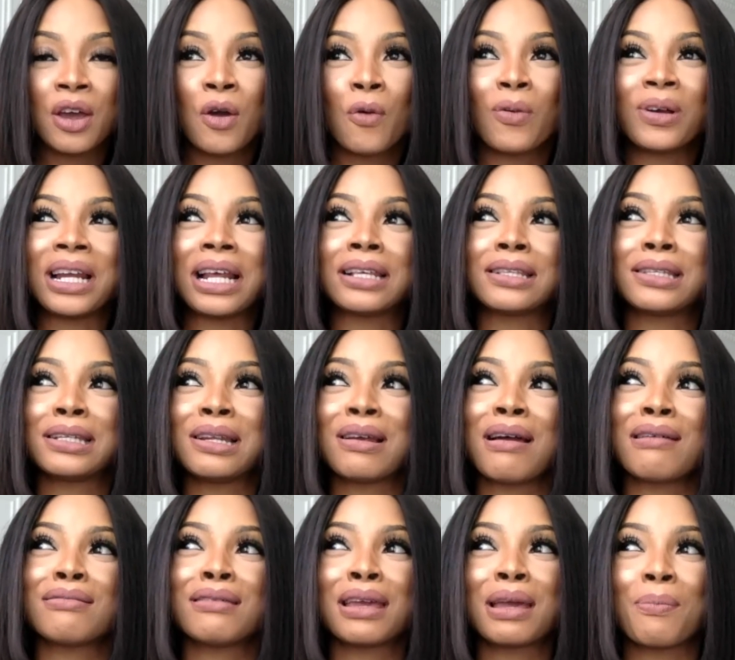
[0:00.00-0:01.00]
when I sit down
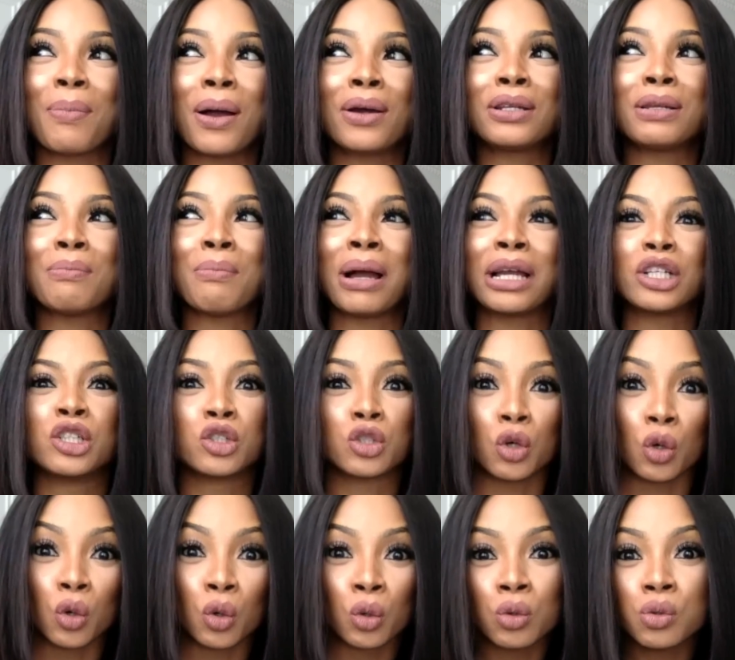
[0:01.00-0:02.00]
and think about my
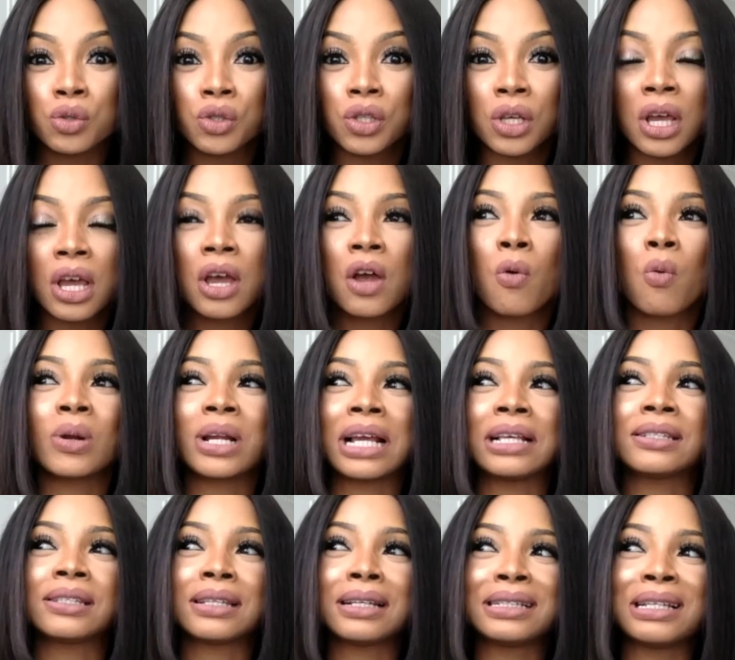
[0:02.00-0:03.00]
goals, when I
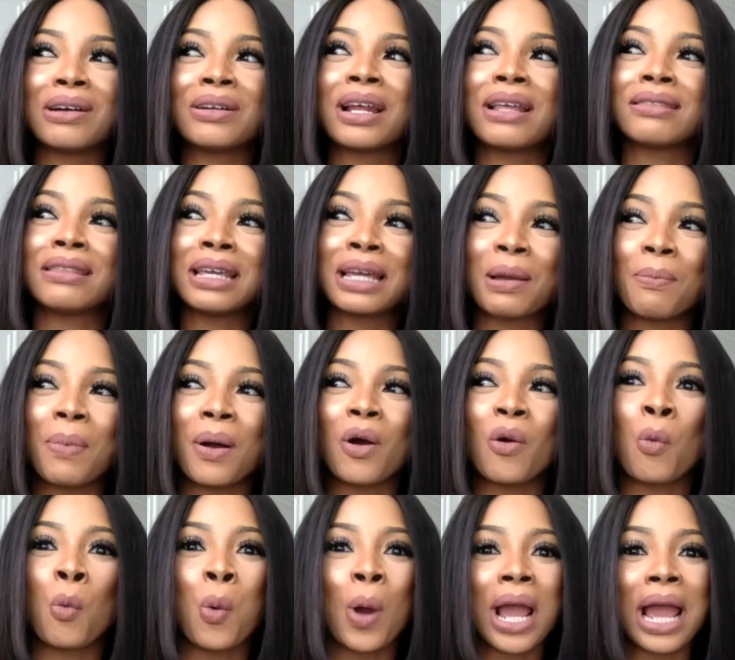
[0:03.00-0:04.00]
sit down and think
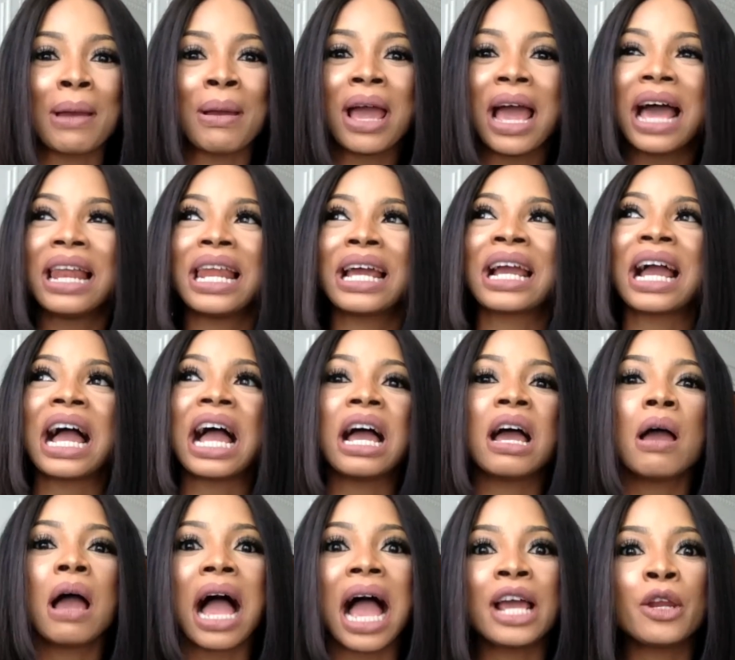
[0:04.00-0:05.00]
about like,
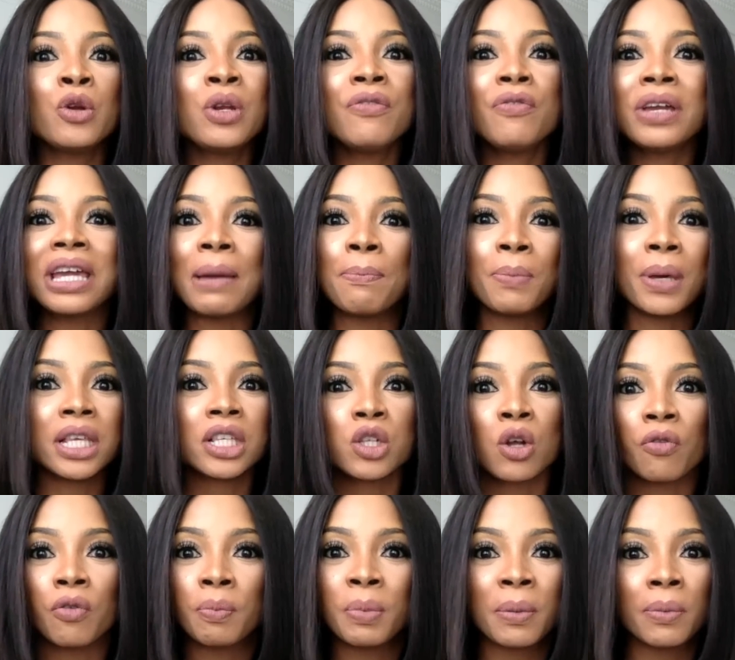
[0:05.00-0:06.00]
I don't even get pissed
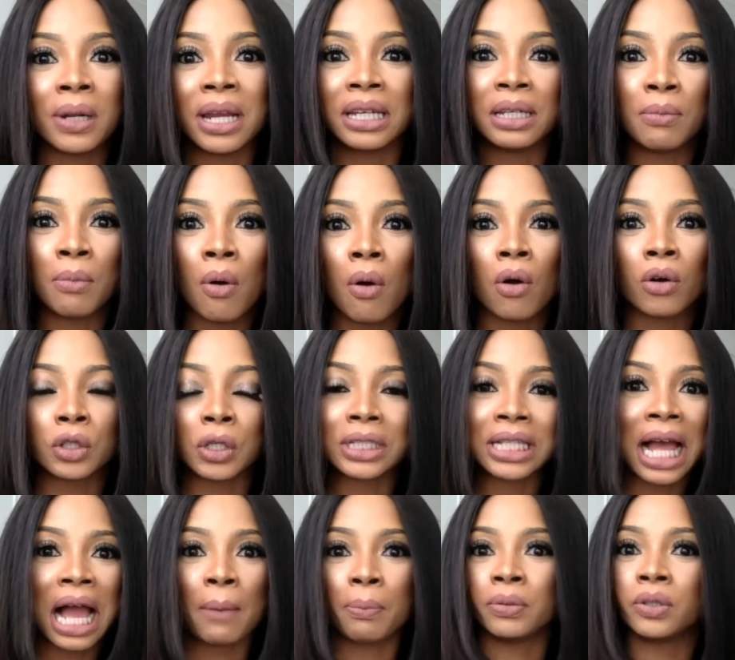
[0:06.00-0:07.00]
off with people anymore. Does
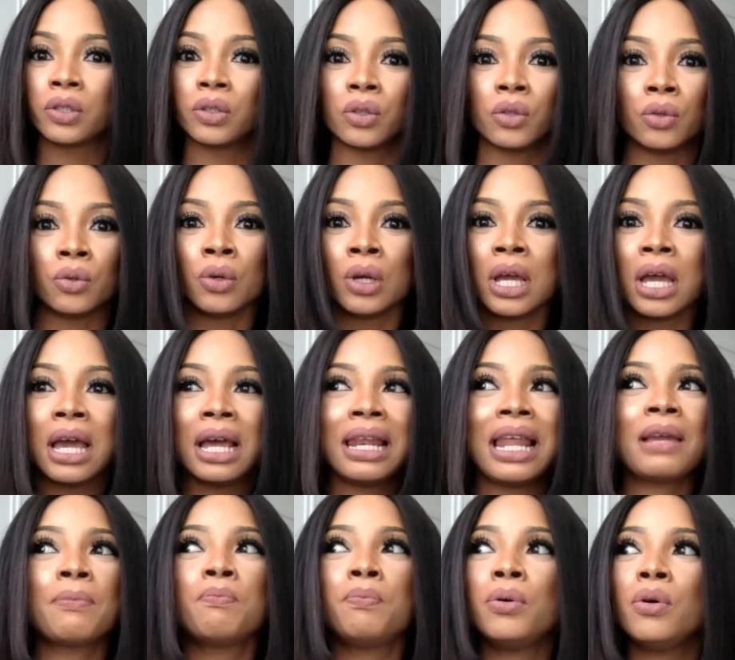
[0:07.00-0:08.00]
that happen to you?
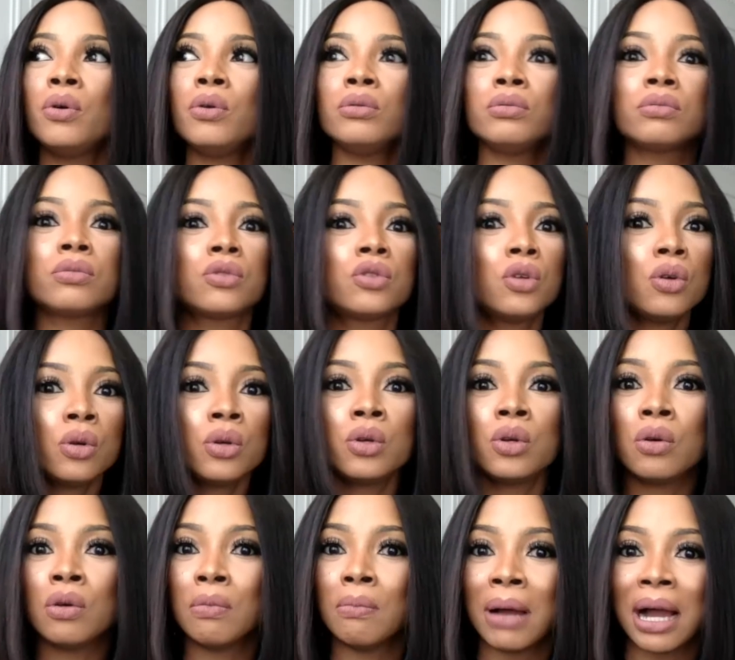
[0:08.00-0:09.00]
Like, boo, do
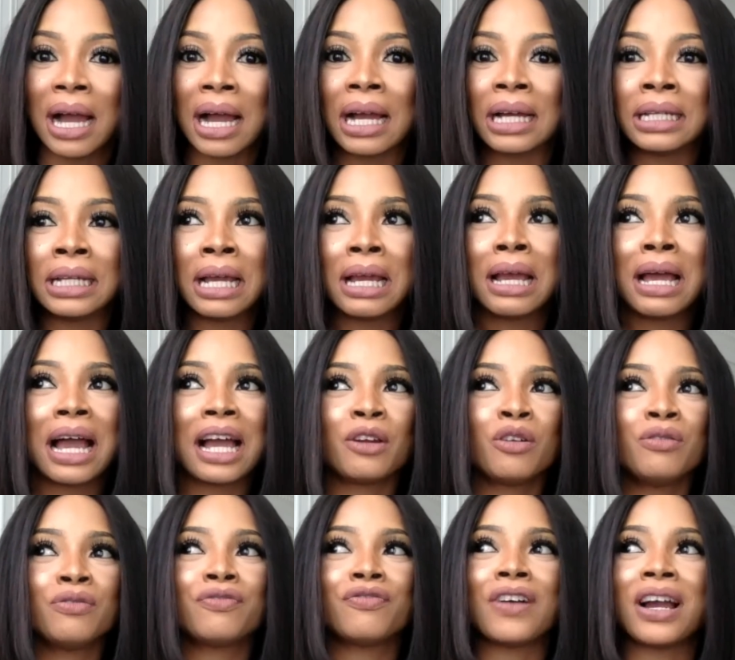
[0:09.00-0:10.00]
you, man? I
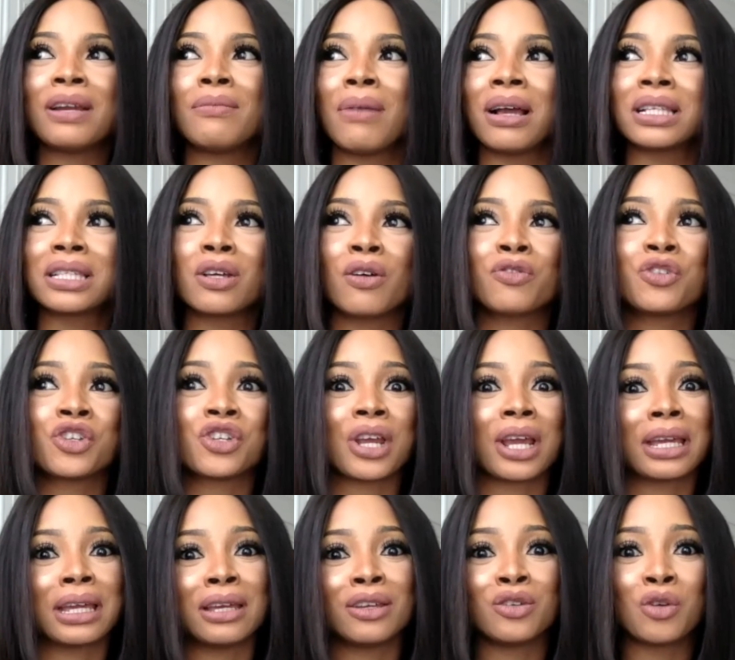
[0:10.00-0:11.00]
don't find myself
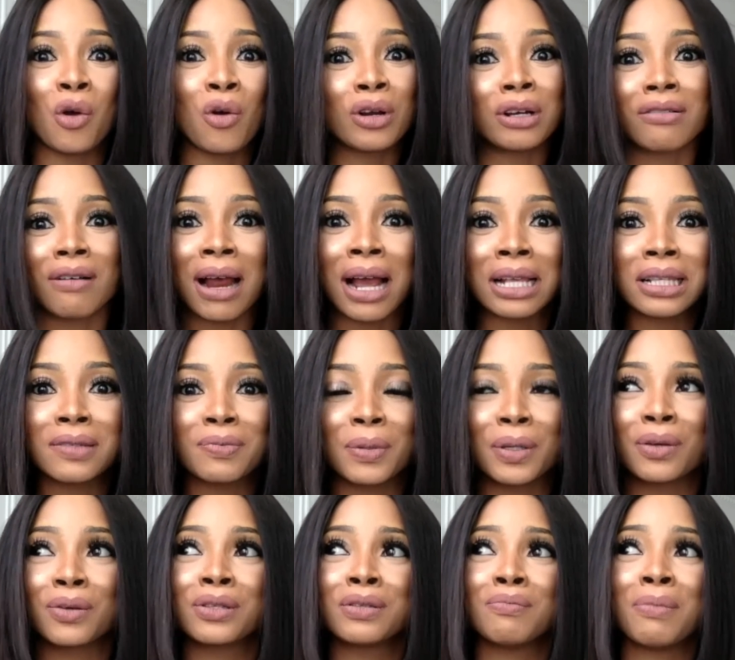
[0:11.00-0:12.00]
checking your grass
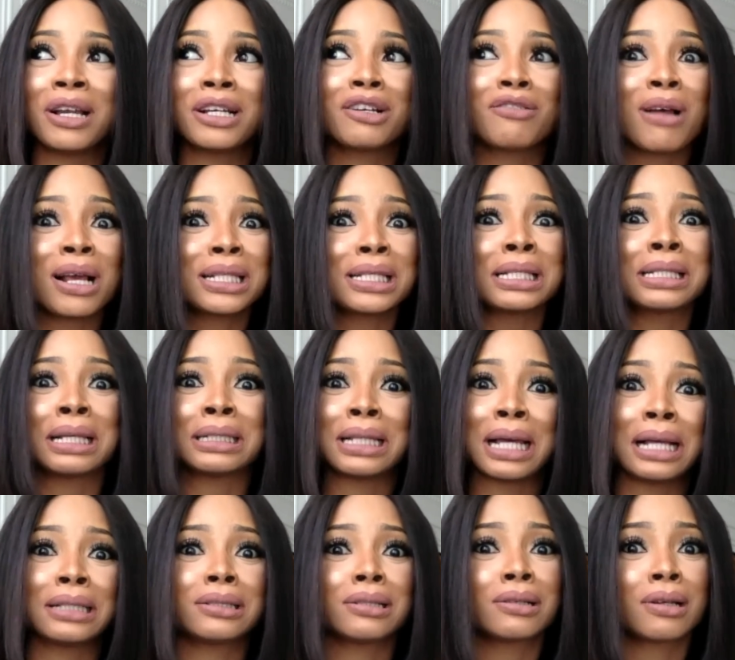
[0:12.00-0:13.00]
because my grass is as
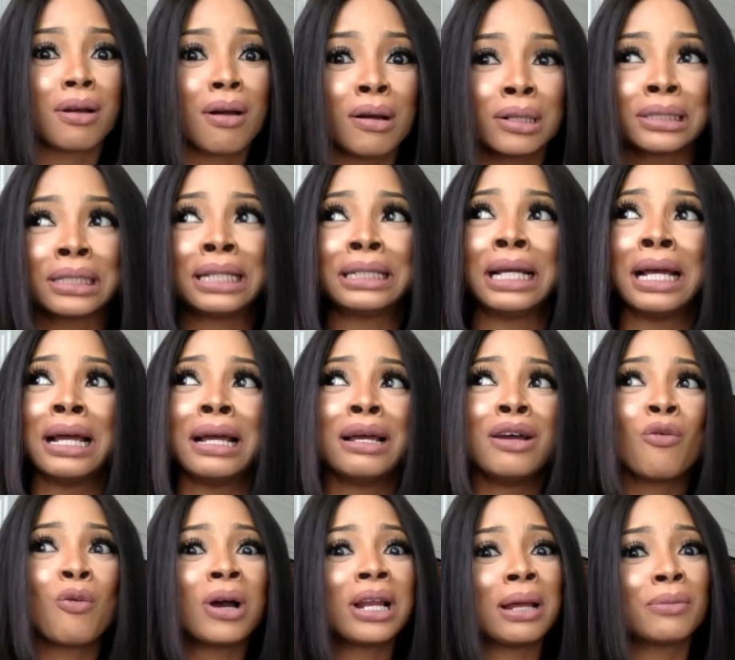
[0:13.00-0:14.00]
hard to cut. And
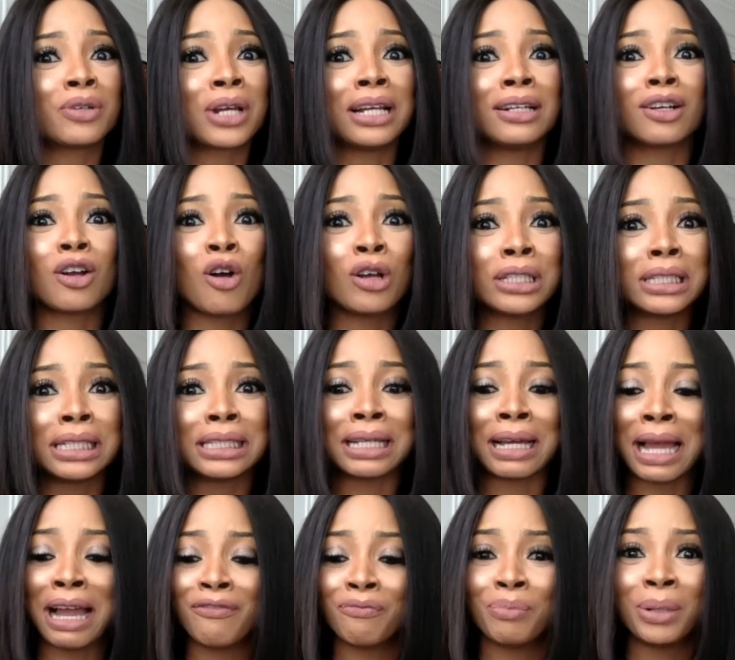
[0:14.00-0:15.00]
while I'm trying to cut it,
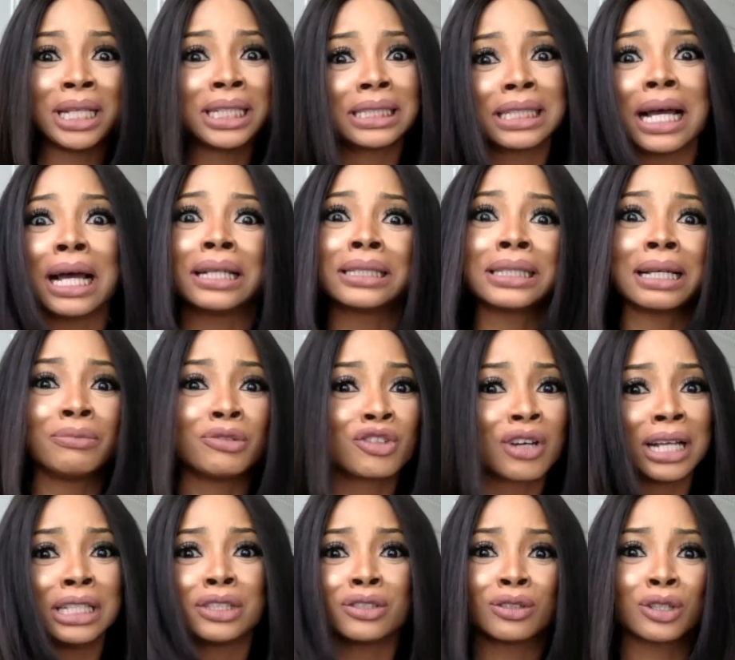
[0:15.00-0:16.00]
I have blisters. I'm
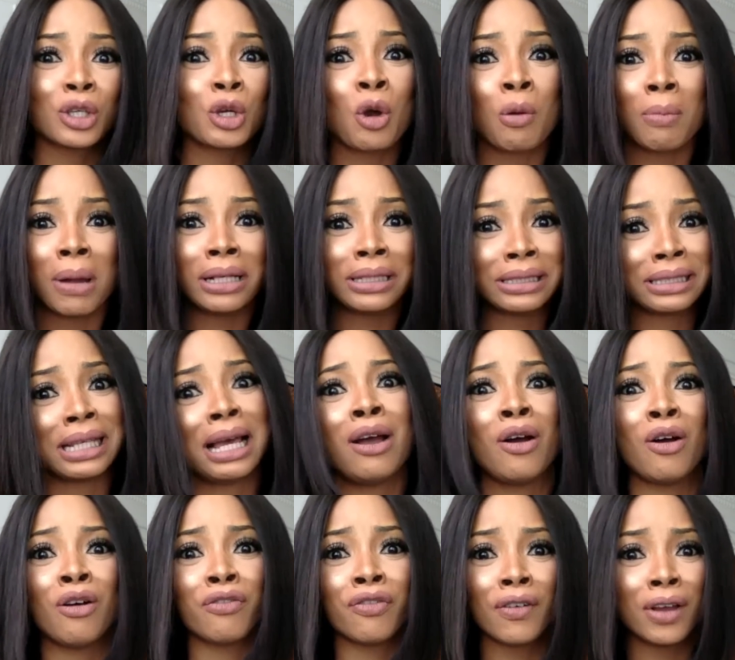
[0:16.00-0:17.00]
trying to cure
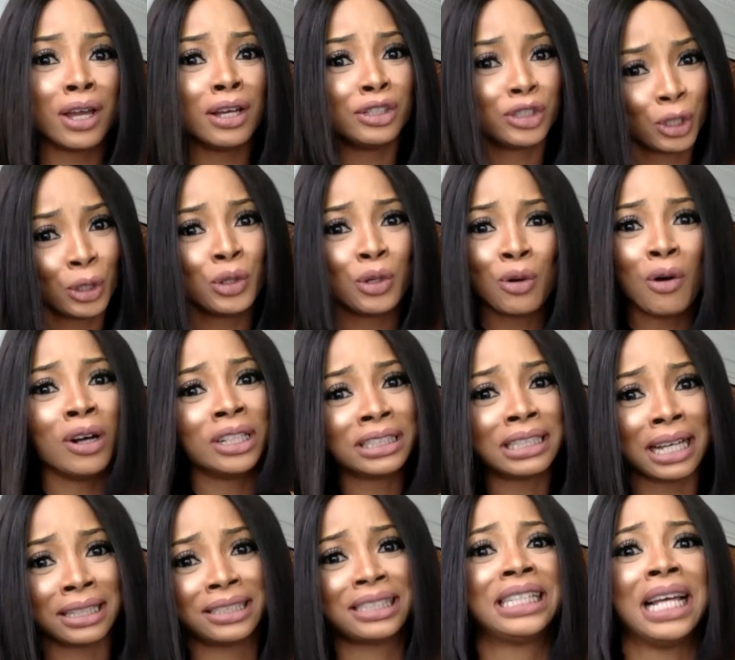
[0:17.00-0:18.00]
myself. Do you
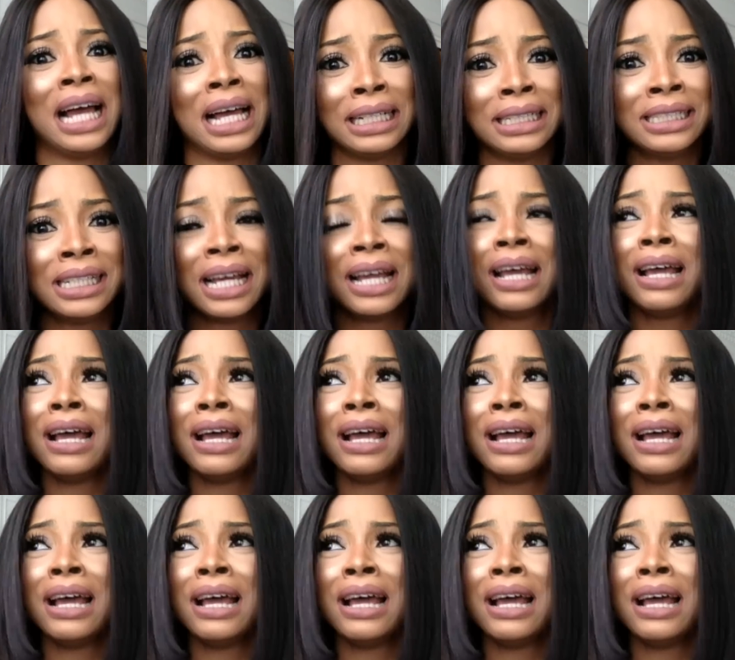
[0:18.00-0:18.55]
understand?